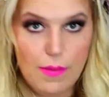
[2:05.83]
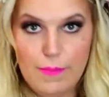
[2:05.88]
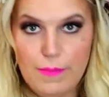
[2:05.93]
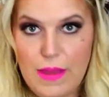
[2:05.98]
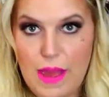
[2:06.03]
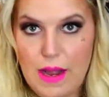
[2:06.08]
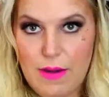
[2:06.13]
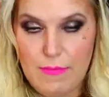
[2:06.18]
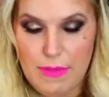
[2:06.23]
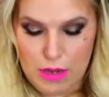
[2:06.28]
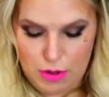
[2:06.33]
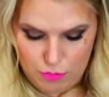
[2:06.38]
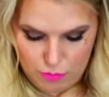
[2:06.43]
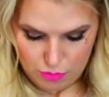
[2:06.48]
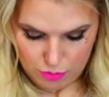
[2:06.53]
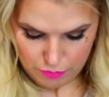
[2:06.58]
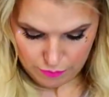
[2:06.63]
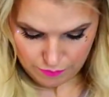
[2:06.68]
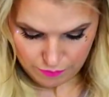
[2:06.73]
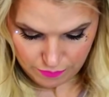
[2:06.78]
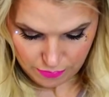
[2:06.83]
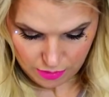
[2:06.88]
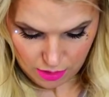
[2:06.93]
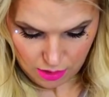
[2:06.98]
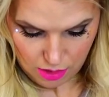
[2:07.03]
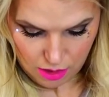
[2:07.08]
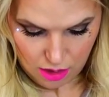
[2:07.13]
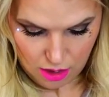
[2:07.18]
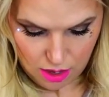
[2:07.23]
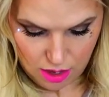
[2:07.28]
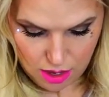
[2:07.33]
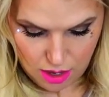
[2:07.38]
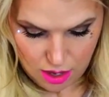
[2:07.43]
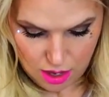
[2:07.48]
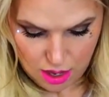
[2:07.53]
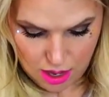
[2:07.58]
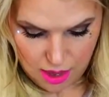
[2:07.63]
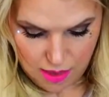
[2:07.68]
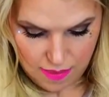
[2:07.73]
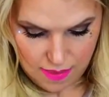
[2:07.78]
Gotta make room.
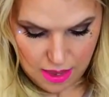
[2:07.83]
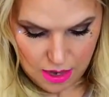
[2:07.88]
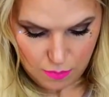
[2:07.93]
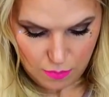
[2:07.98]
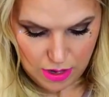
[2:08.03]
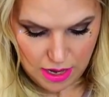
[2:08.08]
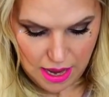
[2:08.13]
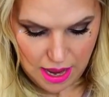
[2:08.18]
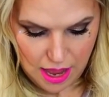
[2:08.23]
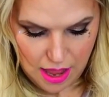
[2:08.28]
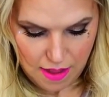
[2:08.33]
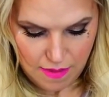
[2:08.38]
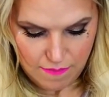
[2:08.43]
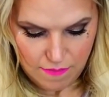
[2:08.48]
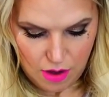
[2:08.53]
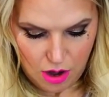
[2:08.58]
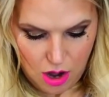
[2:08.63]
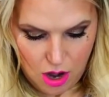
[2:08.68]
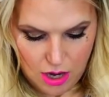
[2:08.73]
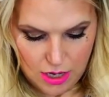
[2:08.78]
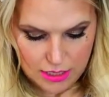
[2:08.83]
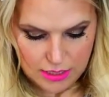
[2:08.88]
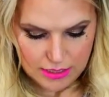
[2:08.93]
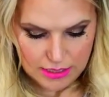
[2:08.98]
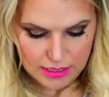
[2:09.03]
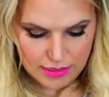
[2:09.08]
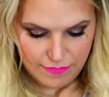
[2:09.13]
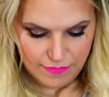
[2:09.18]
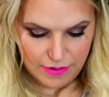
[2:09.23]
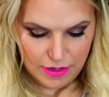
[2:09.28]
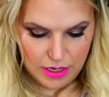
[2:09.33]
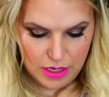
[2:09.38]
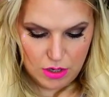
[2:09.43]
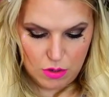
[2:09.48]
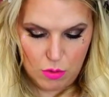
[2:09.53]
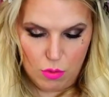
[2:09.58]
And then we have our different